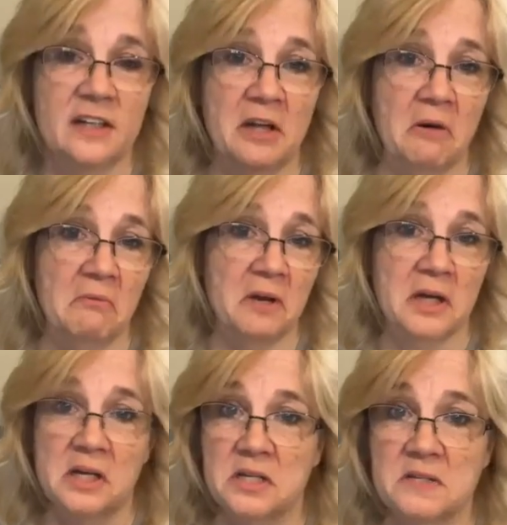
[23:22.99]
it alone
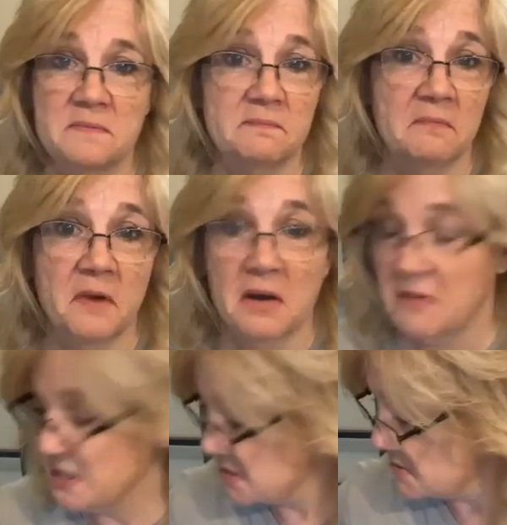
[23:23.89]
because we don't